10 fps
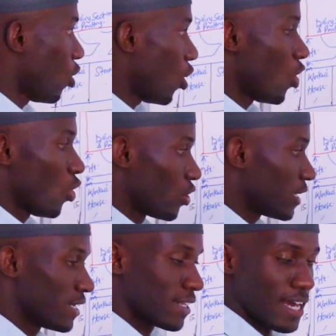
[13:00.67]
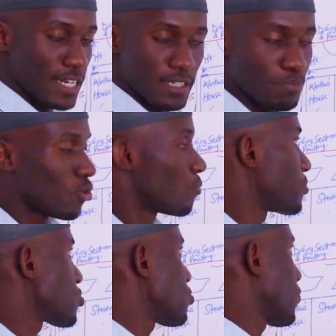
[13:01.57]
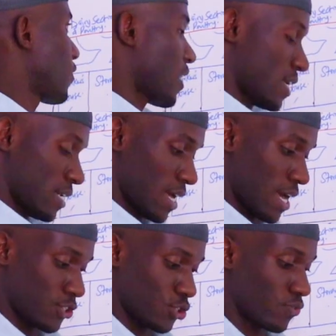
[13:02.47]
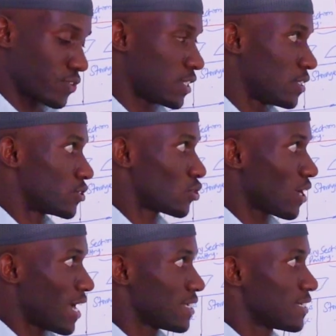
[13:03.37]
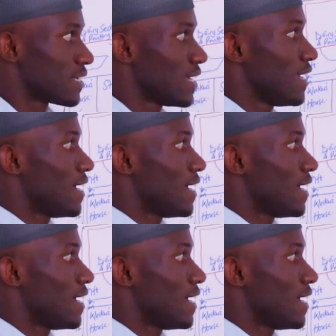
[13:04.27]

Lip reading: All in that small piece of land, as you have seen. So guys,